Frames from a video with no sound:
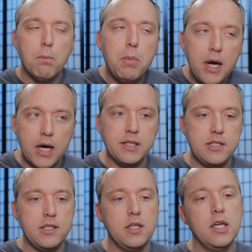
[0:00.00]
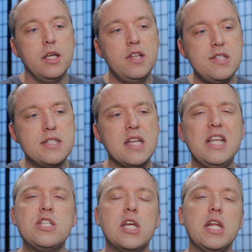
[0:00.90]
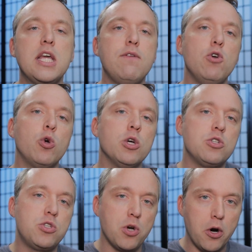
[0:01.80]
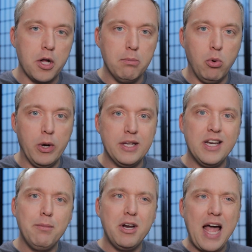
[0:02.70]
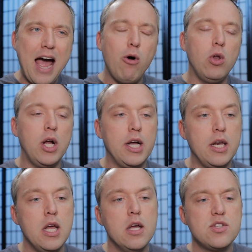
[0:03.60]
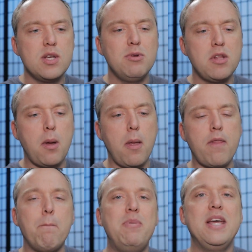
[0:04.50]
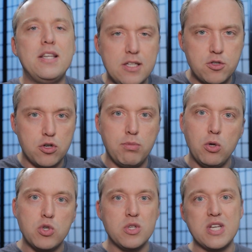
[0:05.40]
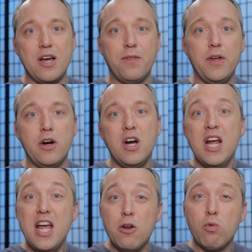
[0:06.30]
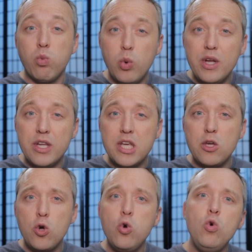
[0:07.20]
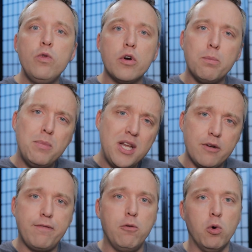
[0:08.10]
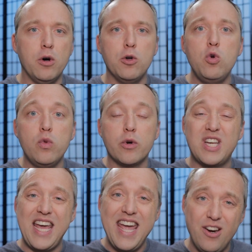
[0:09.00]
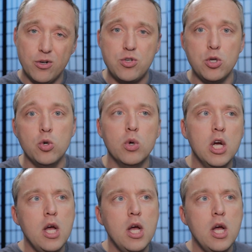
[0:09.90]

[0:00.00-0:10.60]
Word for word: But this is at least going to give you a good starting point. And I'm going to outline some of the, the big distributions out there and really who they're meant for and who they're catered to.